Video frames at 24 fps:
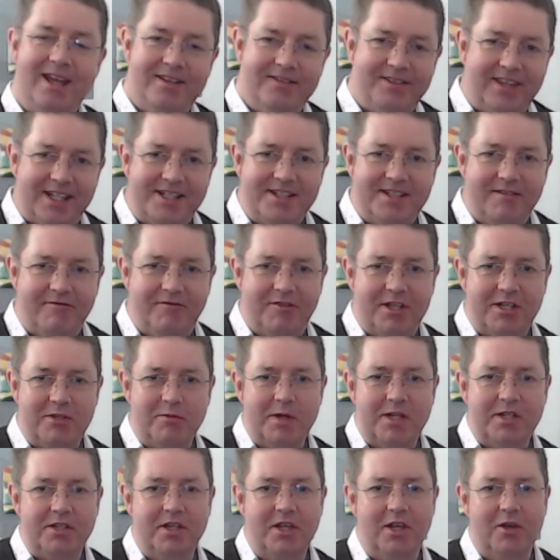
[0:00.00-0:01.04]
That's it for this
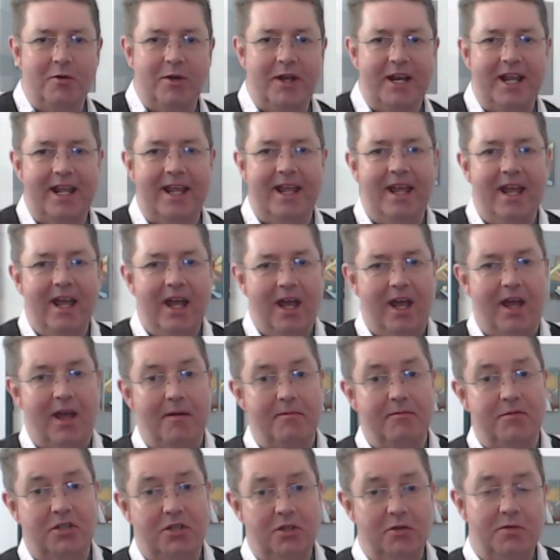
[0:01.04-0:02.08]
week's Q&A.
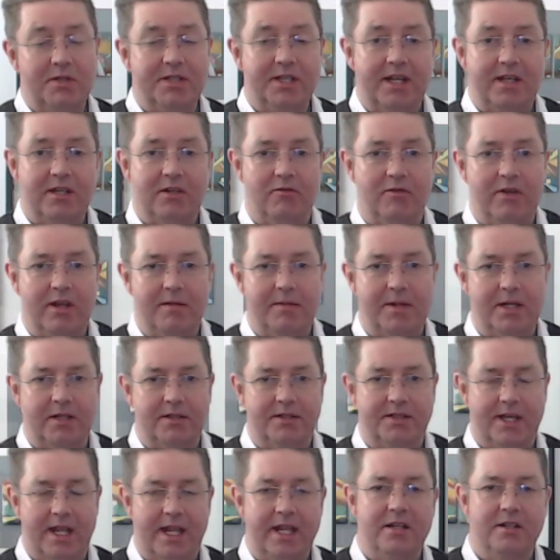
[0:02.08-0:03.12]
Do send your
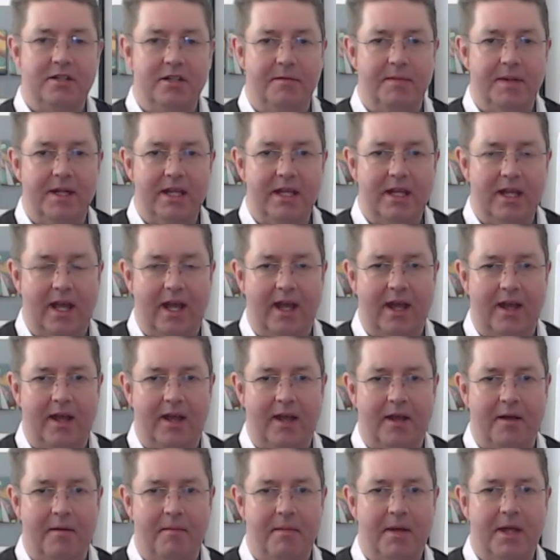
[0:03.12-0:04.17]
emails in to me.
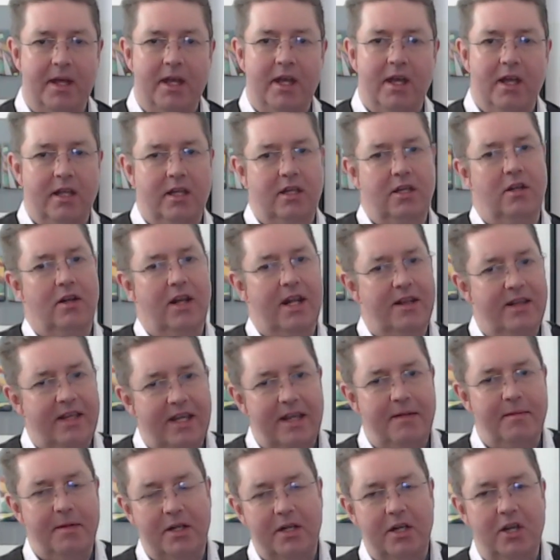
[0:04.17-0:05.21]
In the
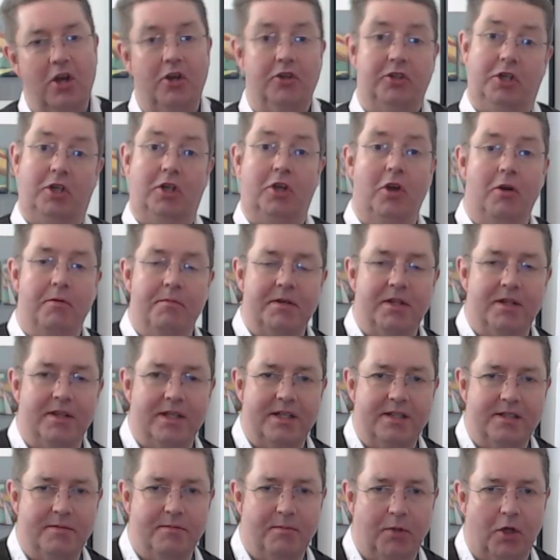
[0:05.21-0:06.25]
email, you got to come to
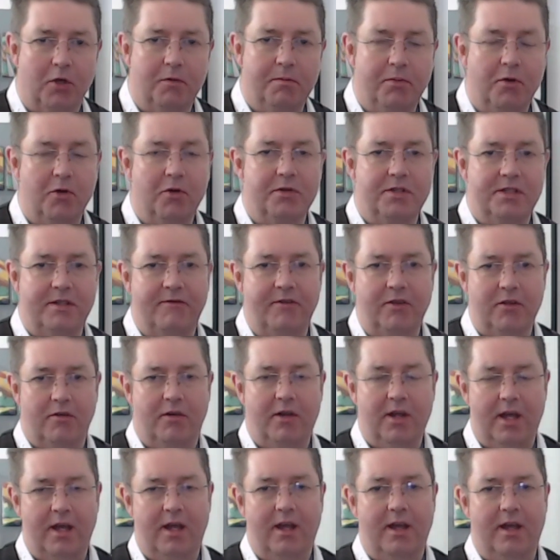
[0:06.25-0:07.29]
this blog post. If you're
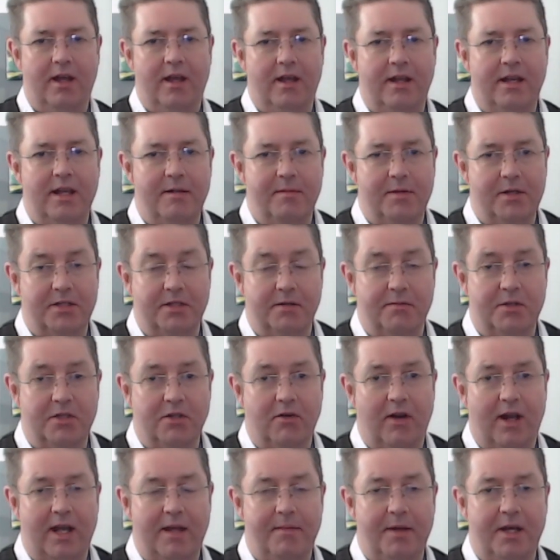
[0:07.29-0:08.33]
an email
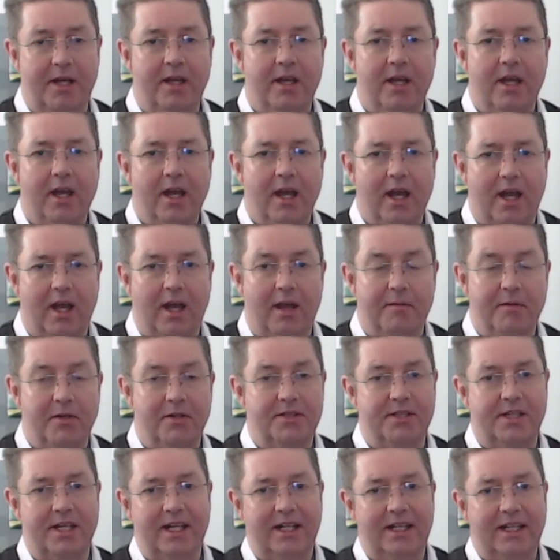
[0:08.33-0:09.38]
subscriber, you'll
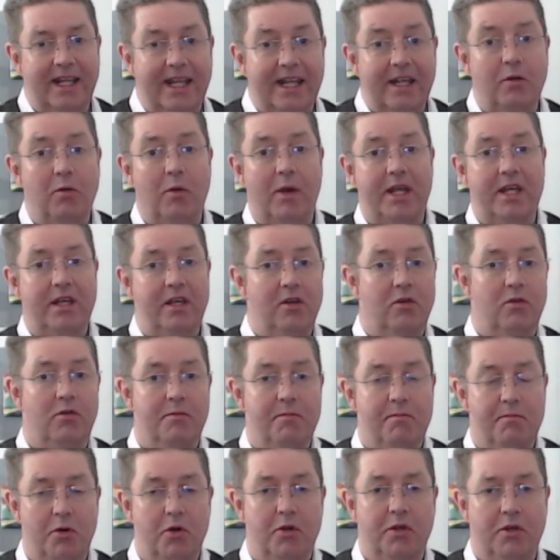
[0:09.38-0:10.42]
see a link where you can go
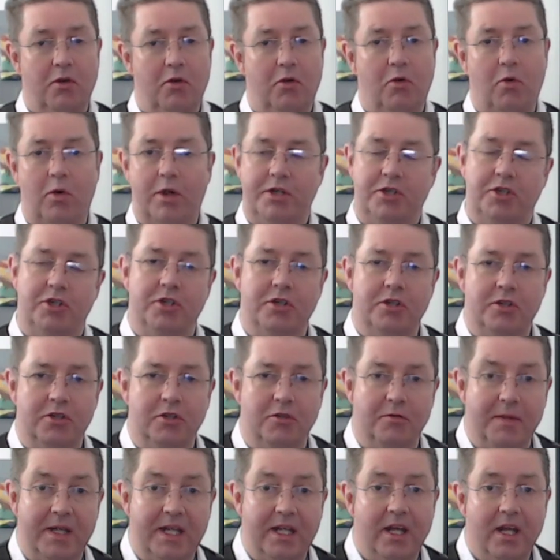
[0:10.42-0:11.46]
and put your question to
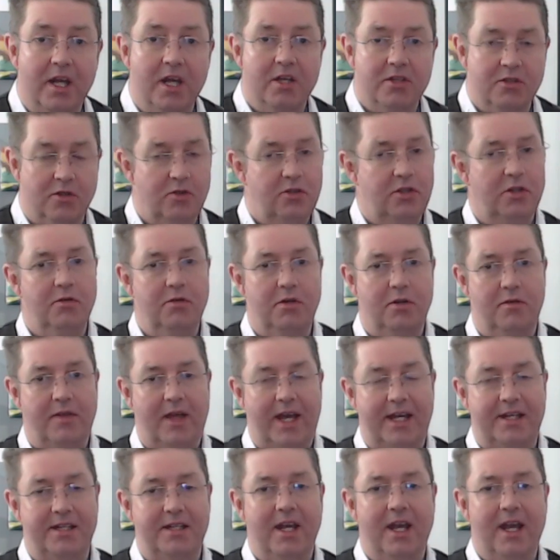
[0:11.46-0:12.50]
me. So do
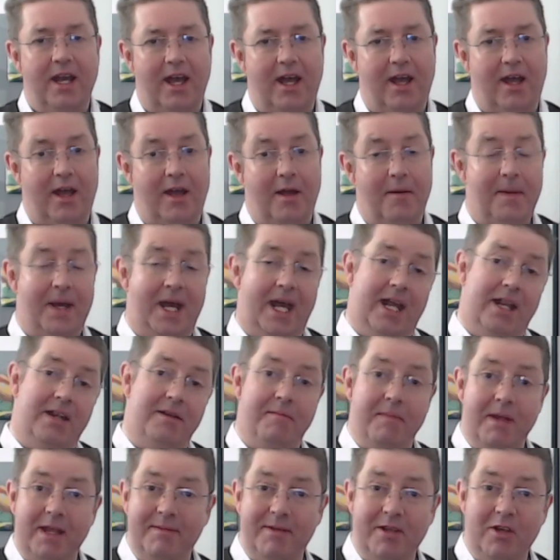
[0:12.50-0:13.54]
that, and
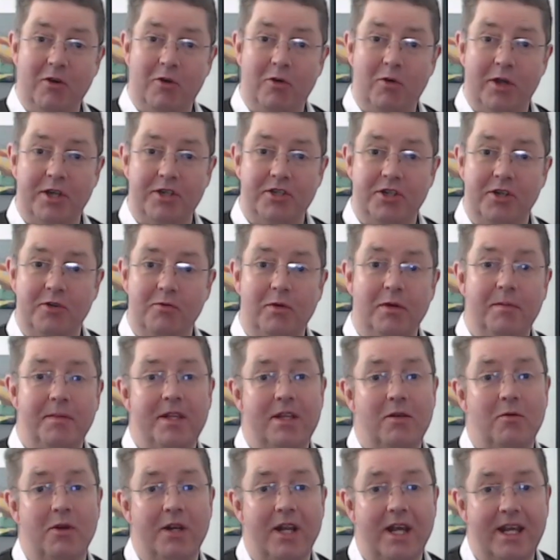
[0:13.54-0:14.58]
maybe your question will be
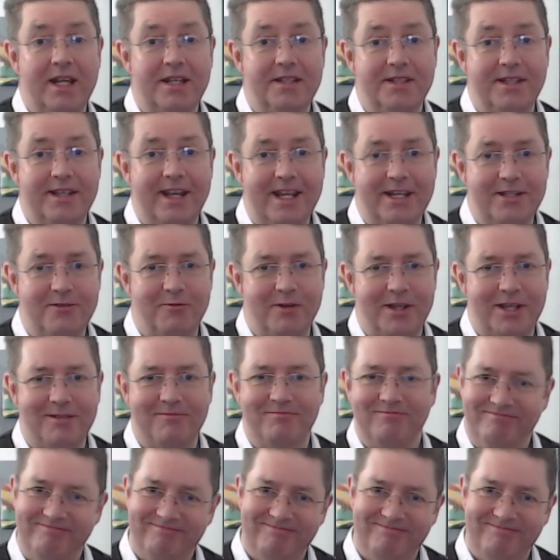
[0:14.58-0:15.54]
the one I answer next week.